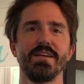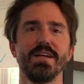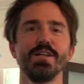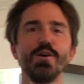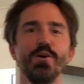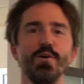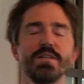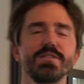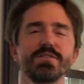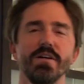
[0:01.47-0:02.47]
Hello, this
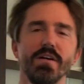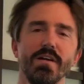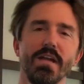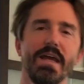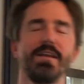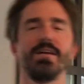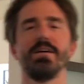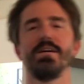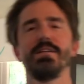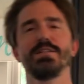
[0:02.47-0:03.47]
is Sean, and
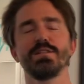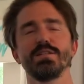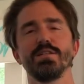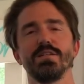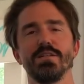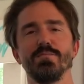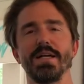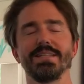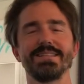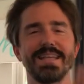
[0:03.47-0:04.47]
this is
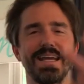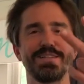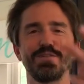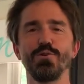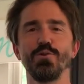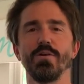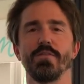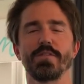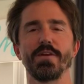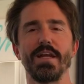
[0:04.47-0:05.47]
my day 2
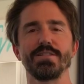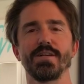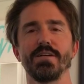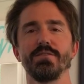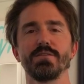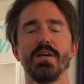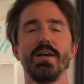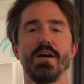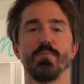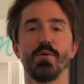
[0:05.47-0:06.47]
of a 30-day challenge.
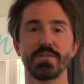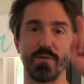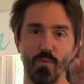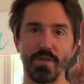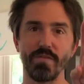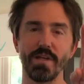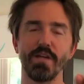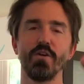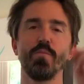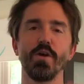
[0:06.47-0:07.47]
I'm posting one
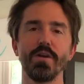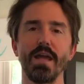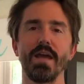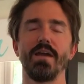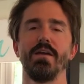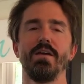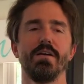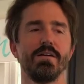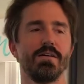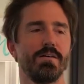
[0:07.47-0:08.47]
video per day.
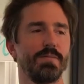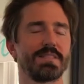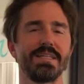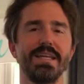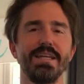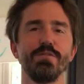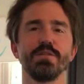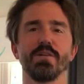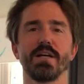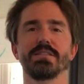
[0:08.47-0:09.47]
It's an
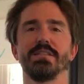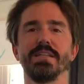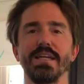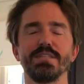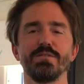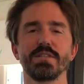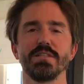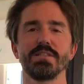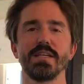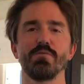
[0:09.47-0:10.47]
individual action that each of us can
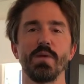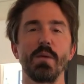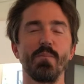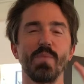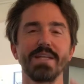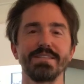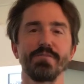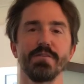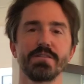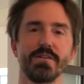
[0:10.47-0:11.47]
take that will make a big
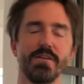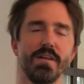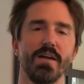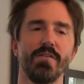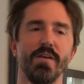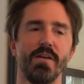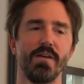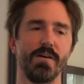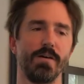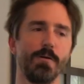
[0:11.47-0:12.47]
difference in our life
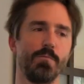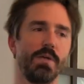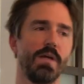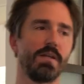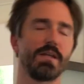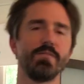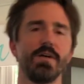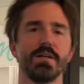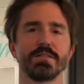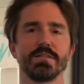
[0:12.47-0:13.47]
and give
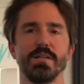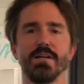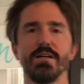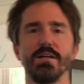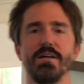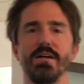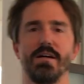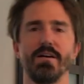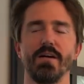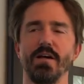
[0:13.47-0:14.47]
us
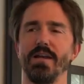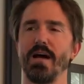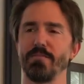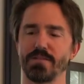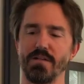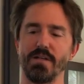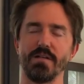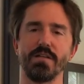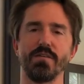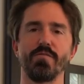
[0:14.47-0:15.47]
an opportunity to
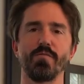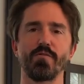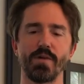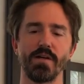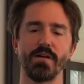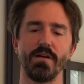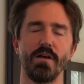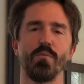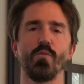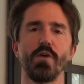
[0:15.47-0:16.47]
live freer,
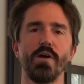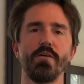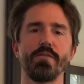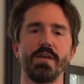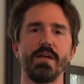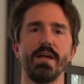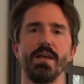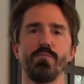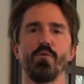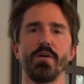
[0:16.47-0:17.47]
more healthy,
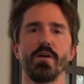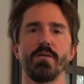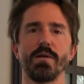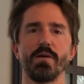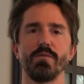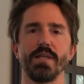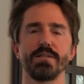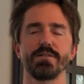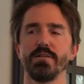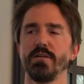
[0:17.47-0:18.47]
and more in harmony with
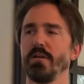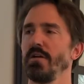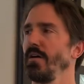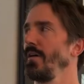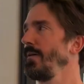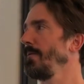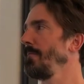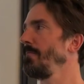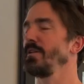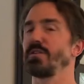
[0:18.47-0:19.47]
nature.
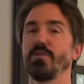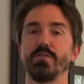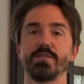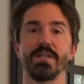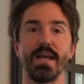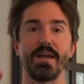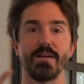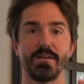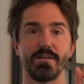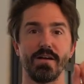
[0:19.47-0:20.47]
So today,
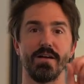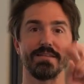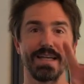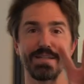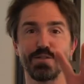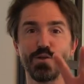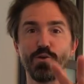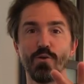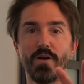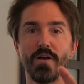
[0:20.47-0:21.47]
day
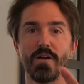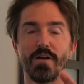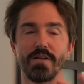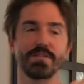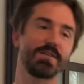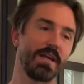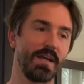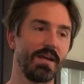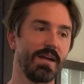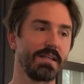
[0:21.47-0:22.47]
2.
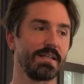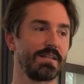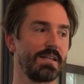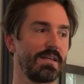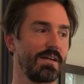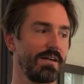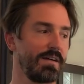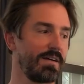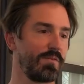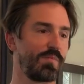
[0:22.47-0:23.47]
Yesterday I did the
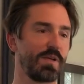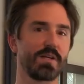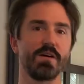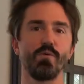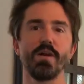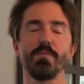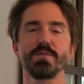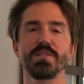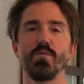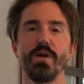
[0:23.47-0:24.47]
pick
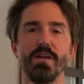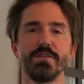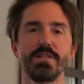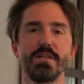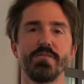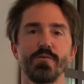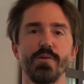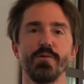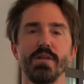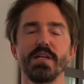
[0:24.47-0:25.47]
100% wind energy for
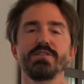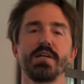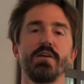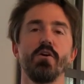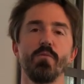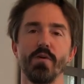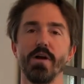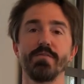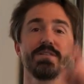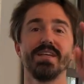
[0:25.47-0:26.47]
your electric at your home or
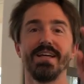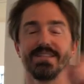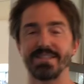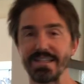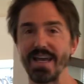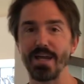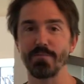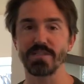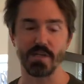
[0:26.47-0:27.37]
office. Today I'm gonna talk